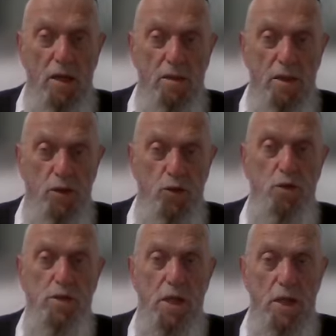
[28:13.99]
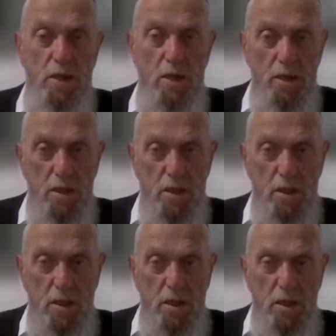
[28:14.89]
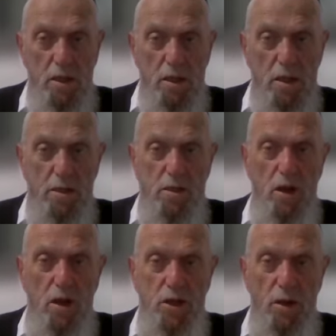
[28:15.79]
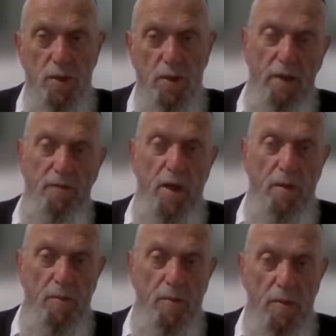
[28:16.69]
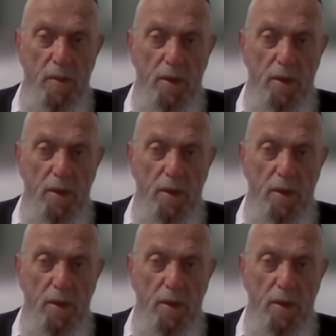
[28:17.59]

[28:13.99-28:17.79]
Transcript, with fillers: the Jews had. So Hashem gave them